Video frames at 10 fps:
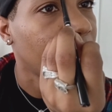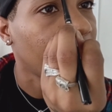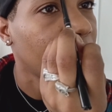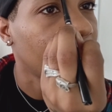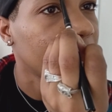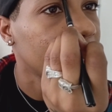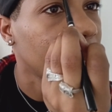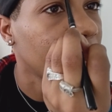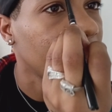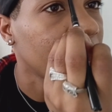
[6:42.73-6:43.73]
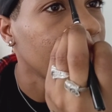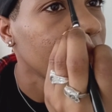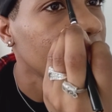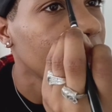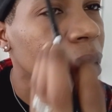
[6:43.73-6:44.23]
recommend something like
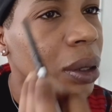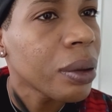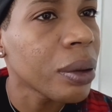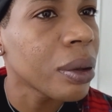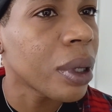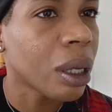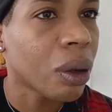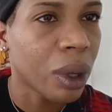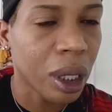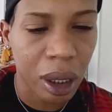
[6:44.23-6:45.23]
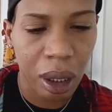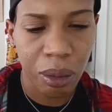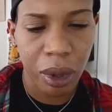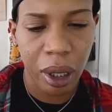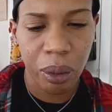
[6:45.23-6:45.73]
this, like a one and
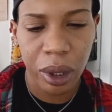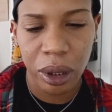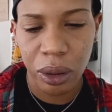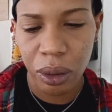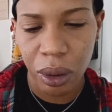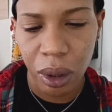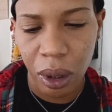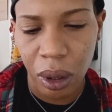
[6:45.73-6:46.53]
done brow pencil.